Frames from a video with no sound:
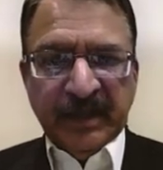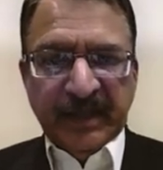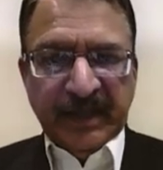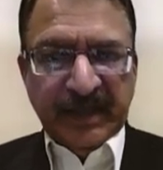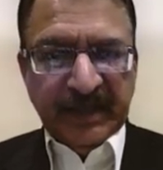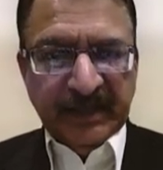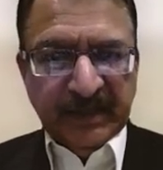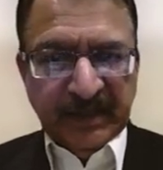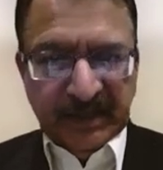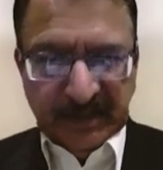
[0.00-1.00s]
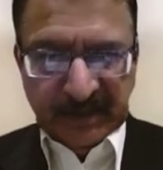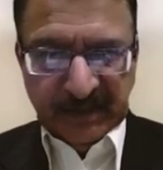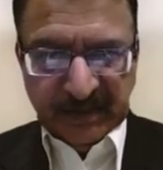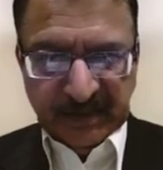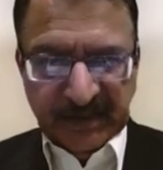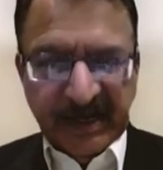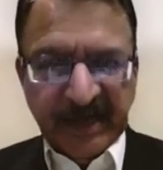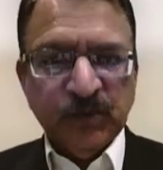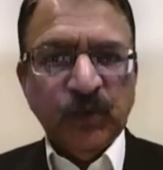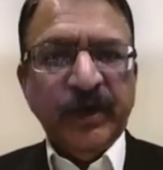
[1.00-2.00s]
And that's
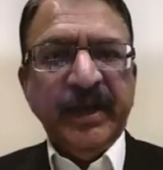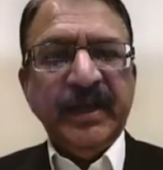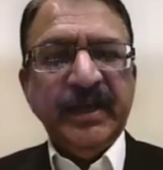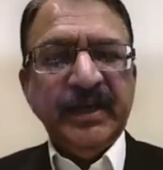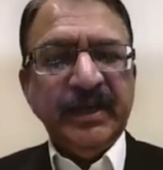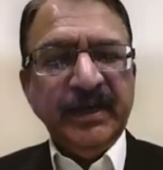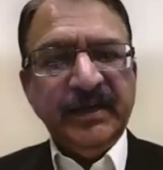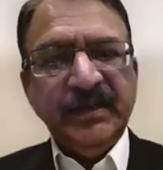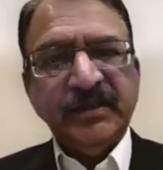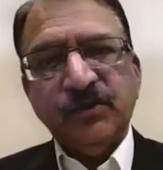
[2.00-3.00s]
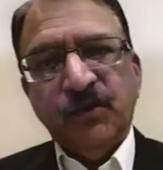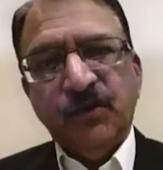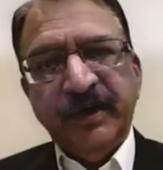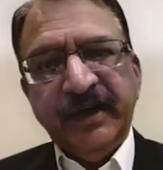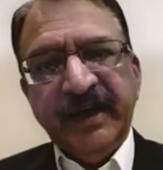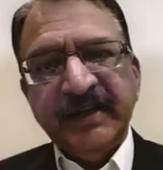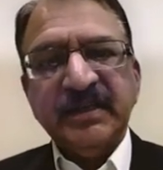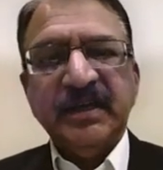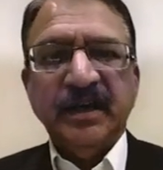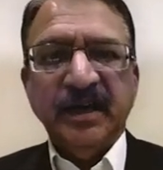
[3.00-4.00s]
why it is called as
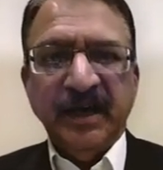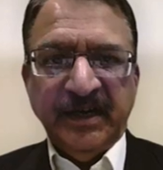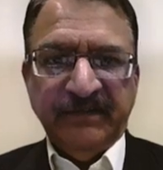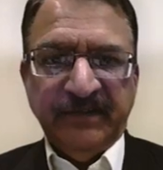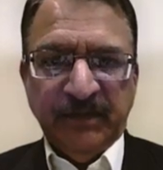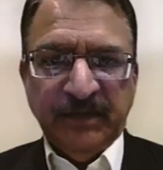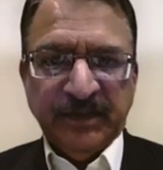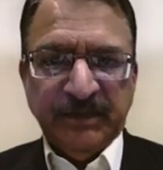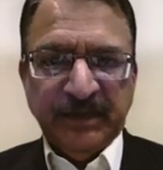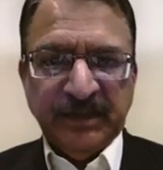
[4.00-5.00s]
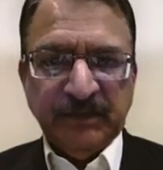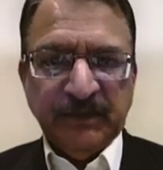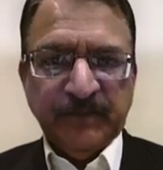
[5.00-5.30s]
unavailable specimen.